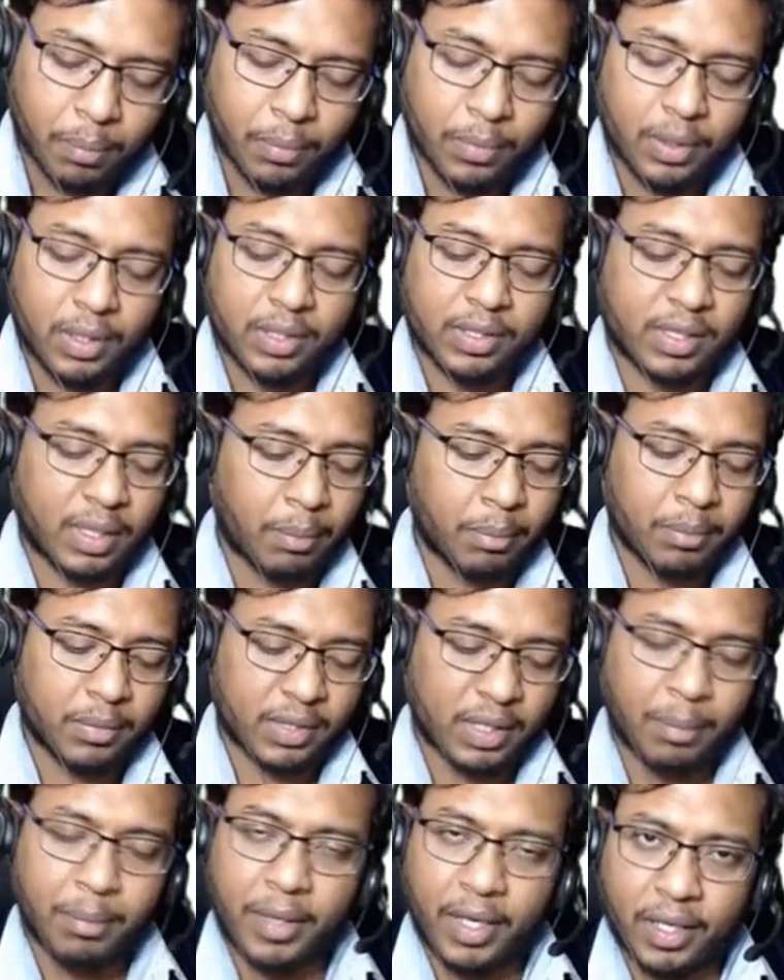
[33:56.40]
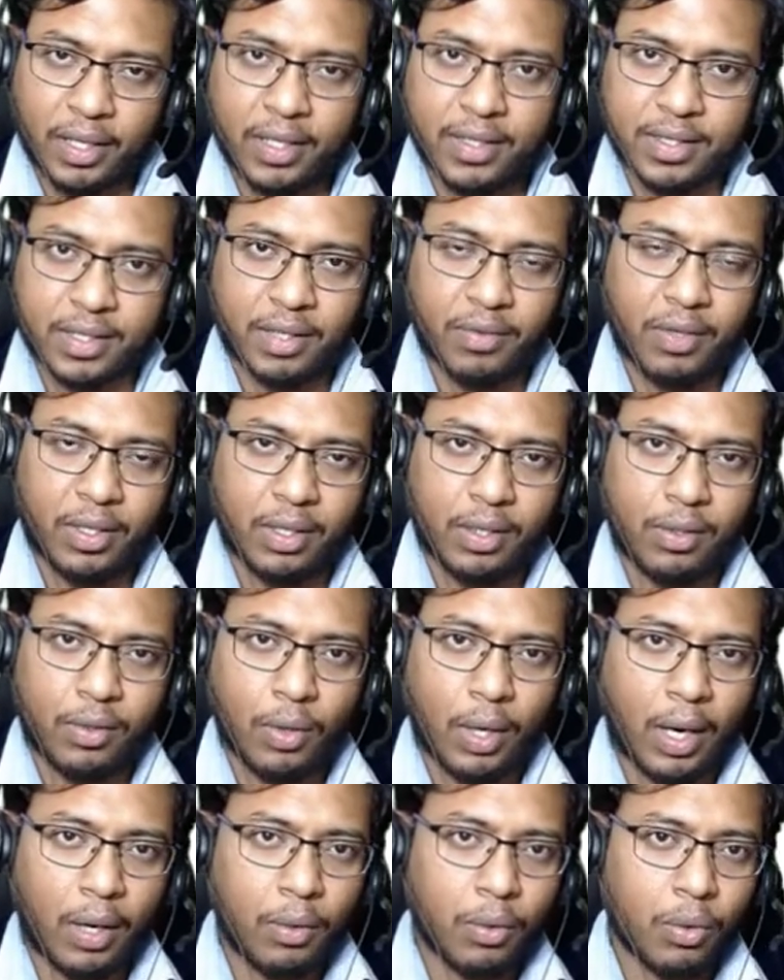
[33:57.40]
some data is given, you
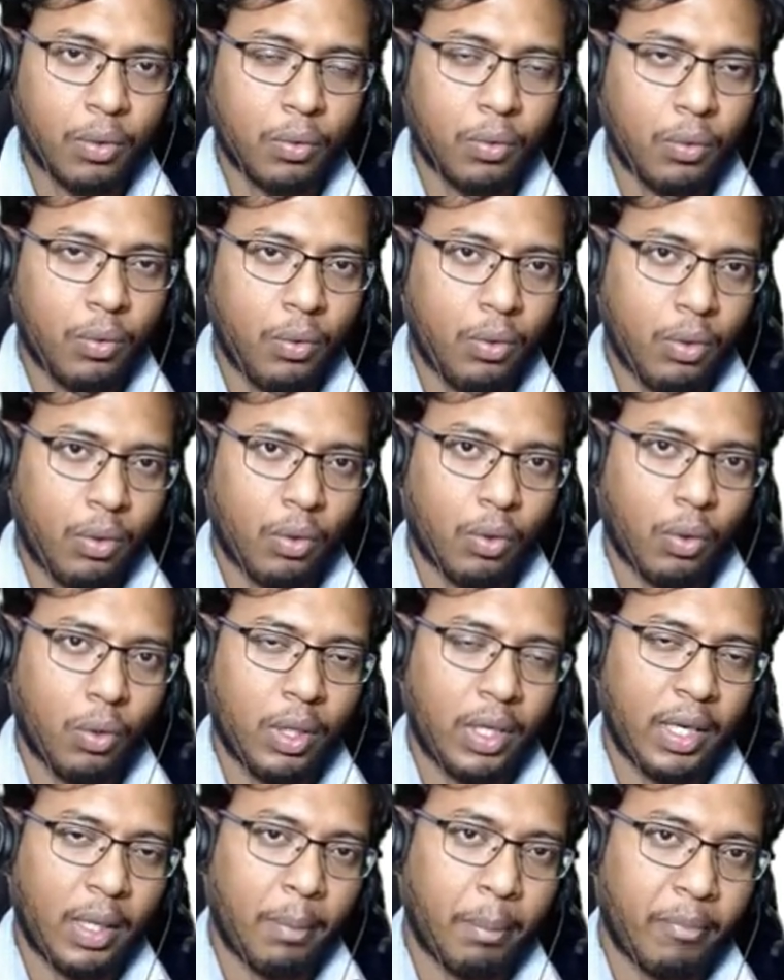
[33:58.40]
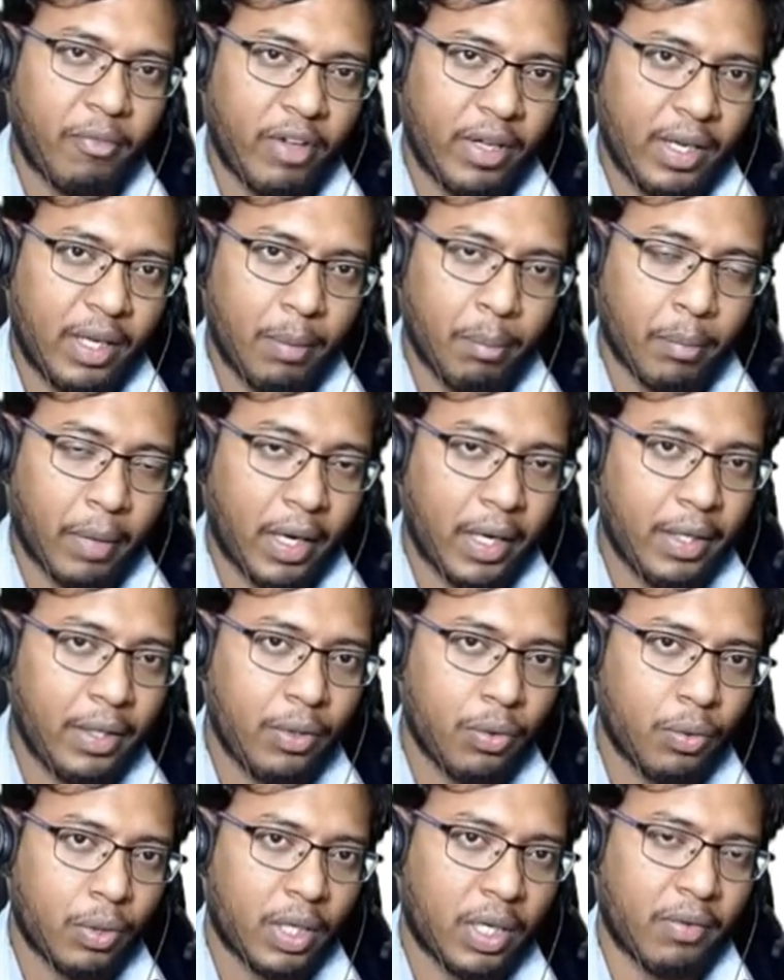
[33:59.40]
have to go in a very
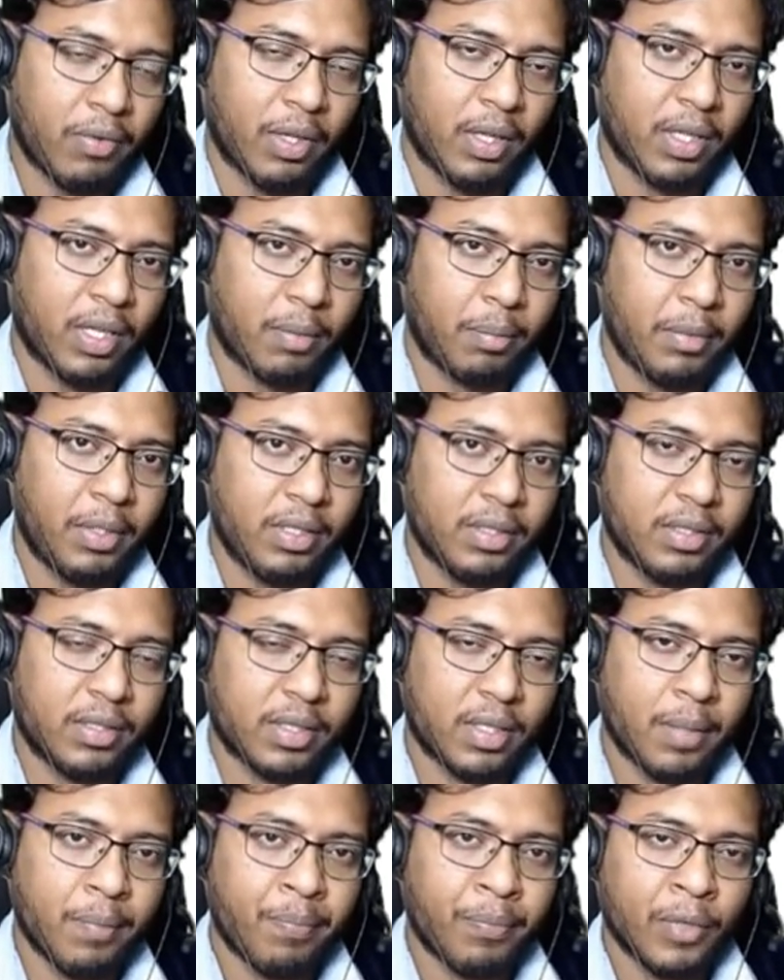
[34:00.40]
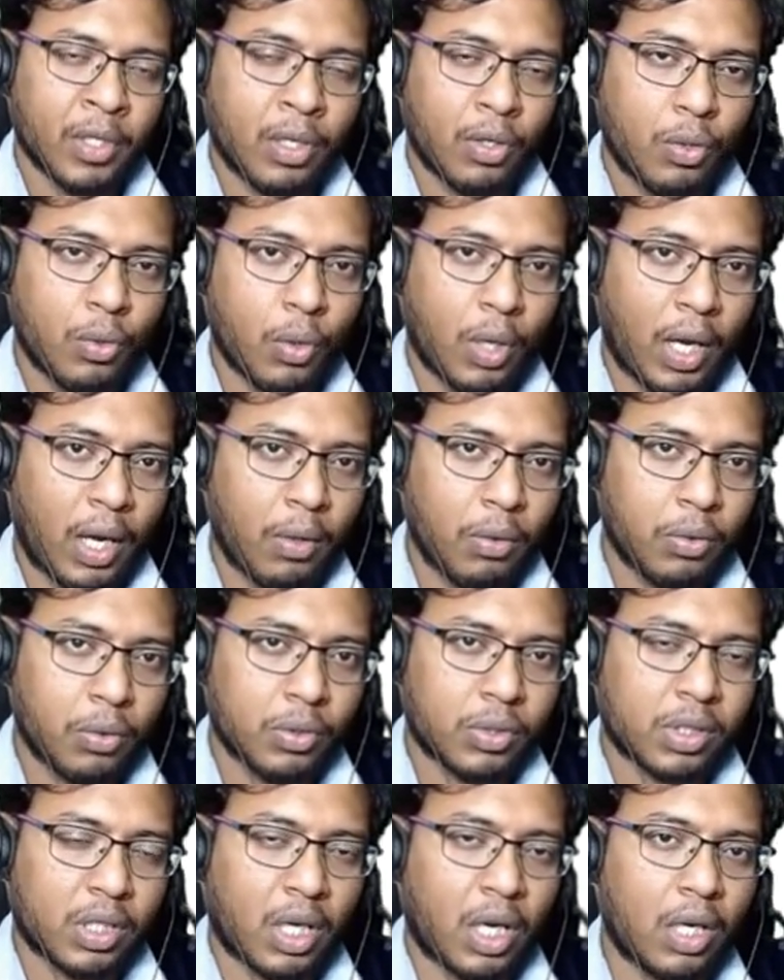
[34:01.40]
minute level. That means you have to
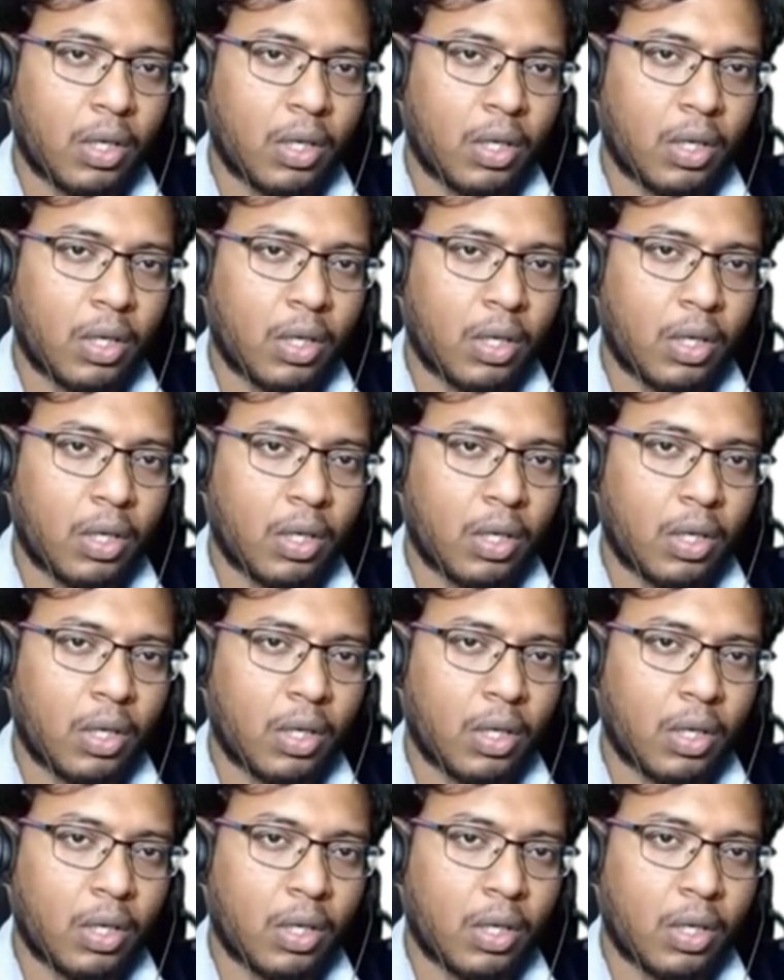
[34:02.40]
start